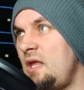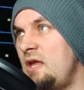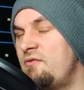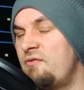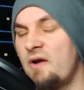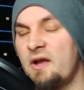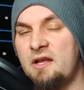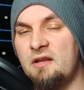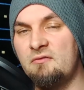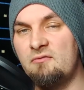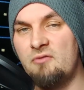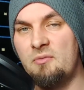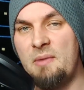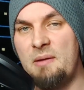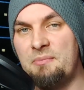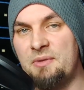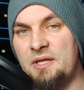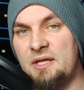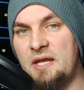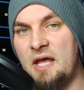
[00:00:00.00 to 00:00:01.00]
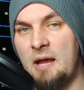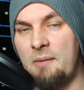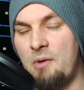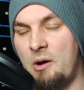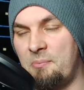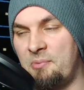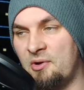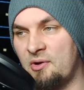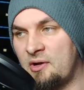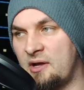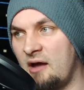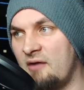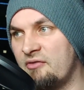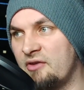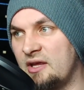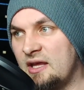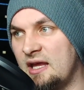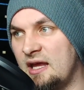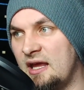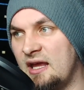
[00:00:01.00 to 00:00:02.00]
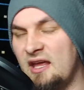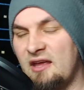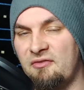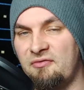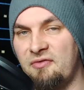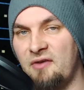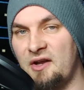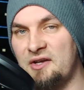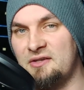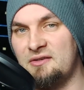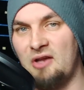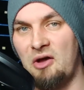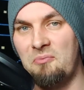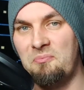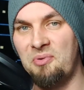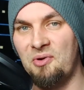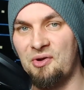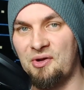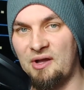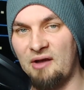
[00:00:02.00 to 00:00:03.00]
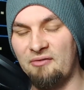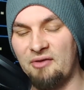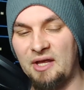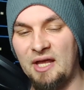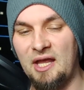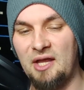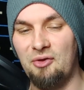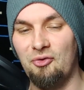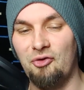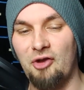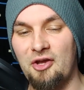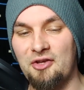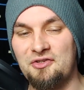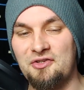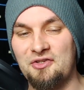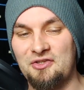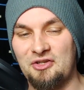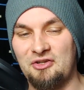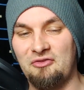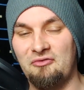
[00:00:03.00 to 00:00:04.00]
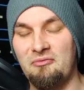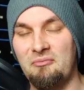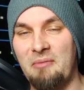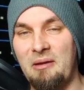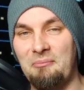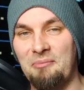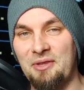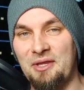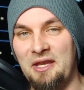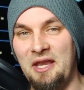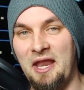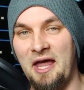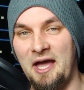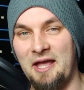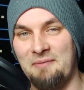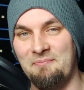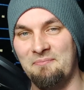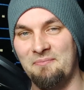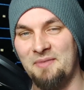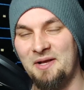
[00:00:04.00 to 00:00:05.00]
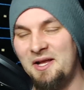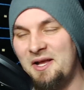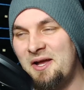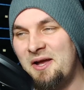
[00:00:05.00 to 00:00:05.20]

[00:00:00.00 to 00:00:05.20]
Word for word: If I can remember the name, I'll put a cover here. If I don't put a cover here, you'll notice because I couldn't remember the name.